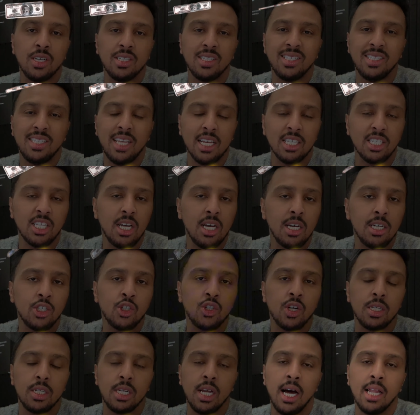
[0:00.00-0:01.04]

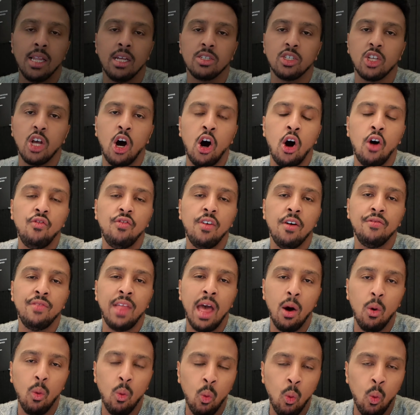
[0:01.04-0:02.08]
$600 off of
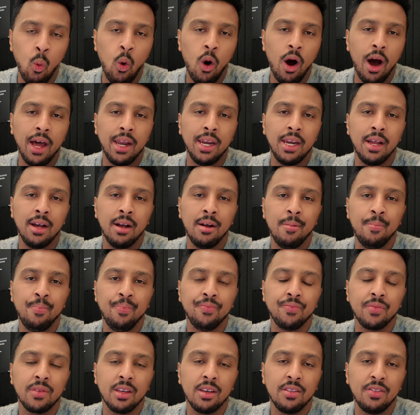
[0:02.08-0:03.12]
that one
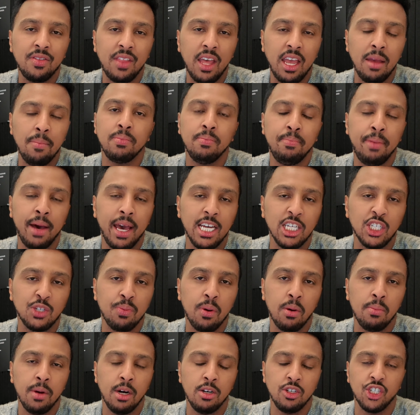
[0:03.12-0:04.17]
theme page
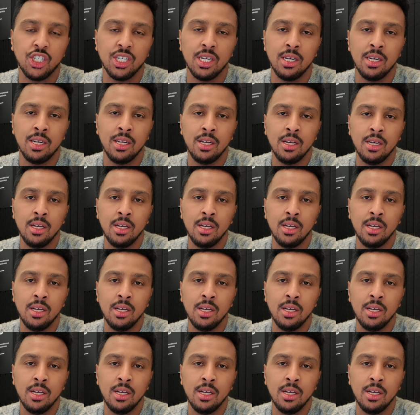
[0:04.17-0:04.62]
promotion.